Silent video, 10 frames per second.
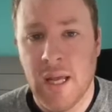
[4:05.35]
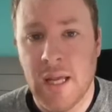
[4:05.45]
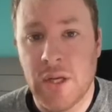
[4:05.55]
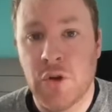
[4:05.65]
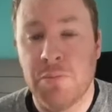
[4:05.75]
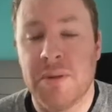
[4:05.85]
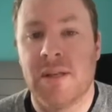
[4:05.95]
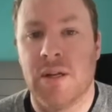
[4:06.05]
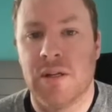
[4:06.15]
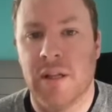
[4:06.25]
he could
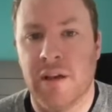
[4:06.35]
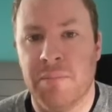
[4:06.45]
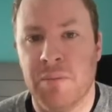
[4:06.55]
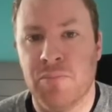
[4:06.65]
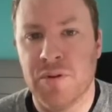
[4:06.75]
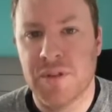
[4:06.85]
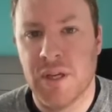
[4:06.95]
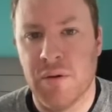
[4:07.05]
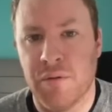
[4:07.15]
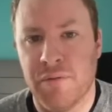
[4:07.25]
potentially have been
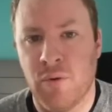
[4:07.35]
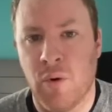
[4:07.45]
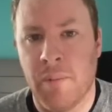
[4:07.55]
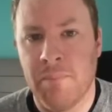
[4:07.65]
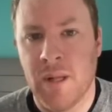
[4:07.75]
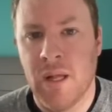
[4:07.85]
prosecuted for.